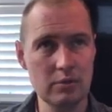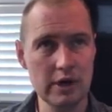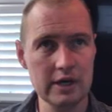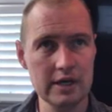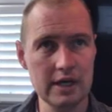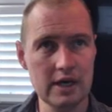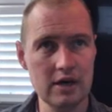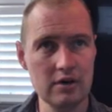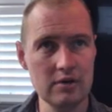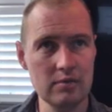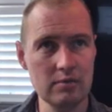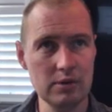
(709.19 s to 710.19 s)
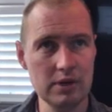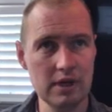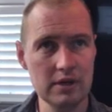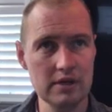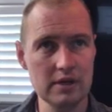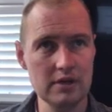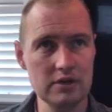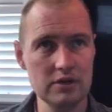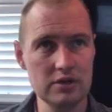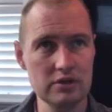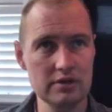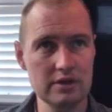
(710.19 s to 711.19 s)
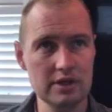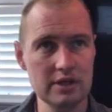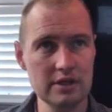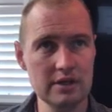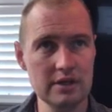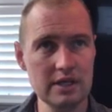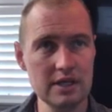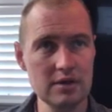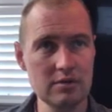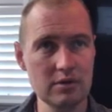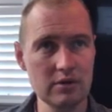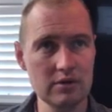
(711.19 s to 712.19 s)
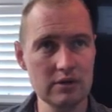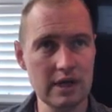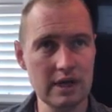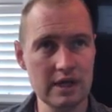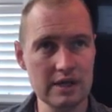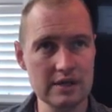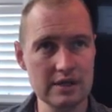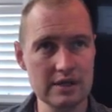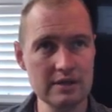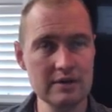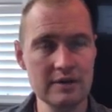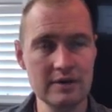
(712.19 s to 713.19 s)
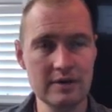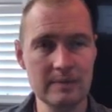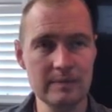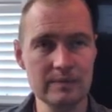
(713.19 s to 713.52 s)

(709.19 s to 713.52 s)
Bring down plus 2d equals 18.